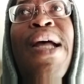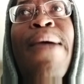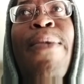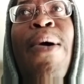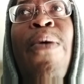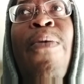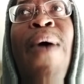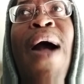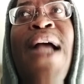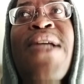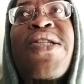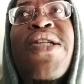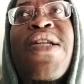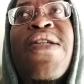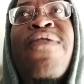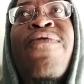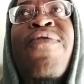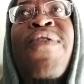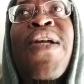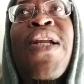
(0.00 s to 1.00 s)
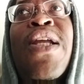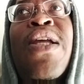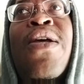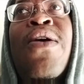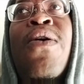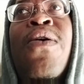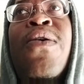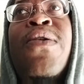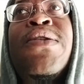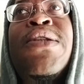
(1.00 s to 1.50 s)
time I watched his
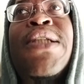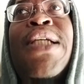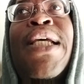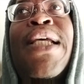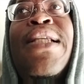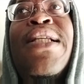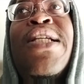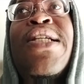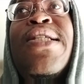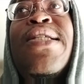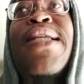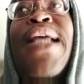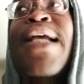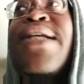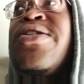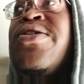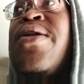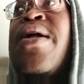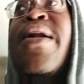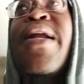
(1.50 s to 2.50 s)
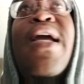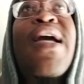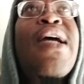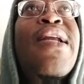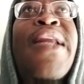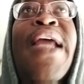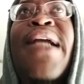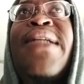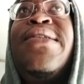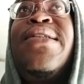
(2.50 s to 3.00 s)
videos, it just like started
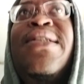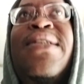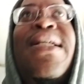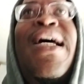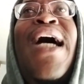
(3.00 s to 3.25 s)
connecting